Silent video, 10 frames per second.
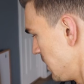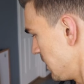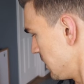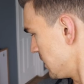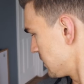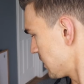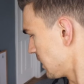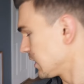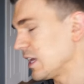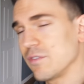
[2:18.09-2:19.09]
It is
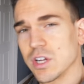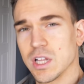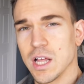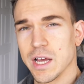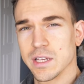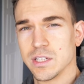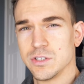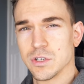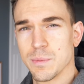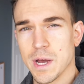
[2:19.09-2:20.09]
11 o'clock,
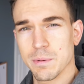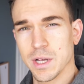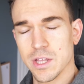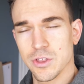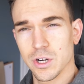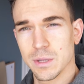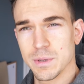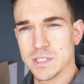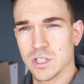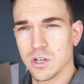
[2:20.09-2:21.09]
do about probably 30
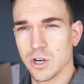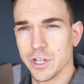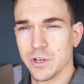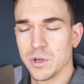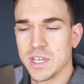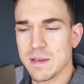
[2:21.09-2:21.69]
minutes of cardio,